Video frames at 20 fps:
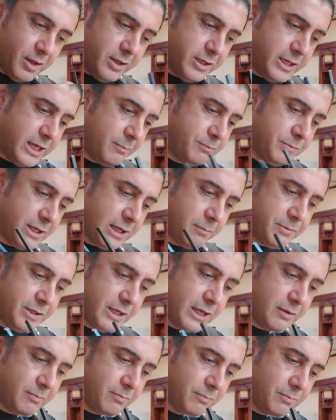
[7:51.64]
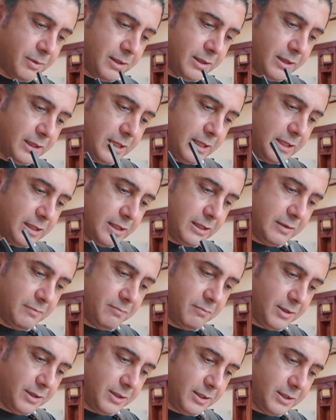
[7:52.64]
yum yum yum
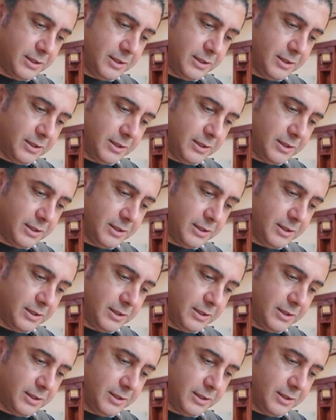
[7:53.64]
um,